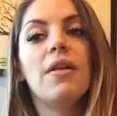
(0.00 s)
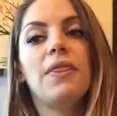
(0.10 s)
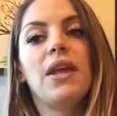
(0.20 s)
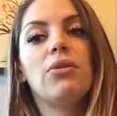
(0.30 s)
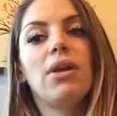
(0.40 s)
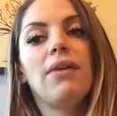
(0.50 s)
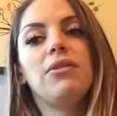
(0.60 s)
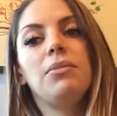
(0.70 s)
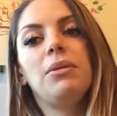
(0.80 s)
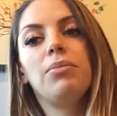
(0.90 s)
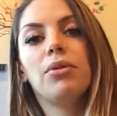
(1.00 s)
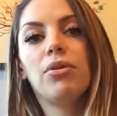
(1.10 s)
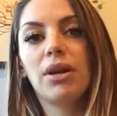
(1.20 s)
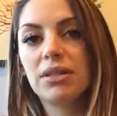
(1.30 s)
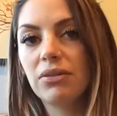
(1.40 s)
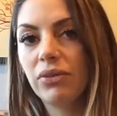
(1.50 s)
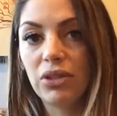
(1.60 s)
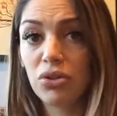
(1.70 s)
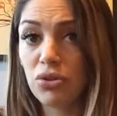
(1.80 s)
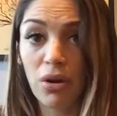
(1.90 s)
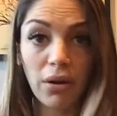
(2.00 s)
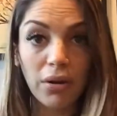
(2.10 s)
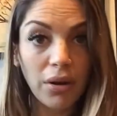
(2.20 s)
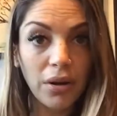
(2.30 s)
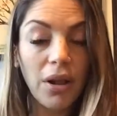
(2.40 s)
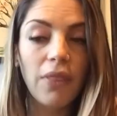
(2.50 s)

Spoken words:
They don't have to be progressively stronger.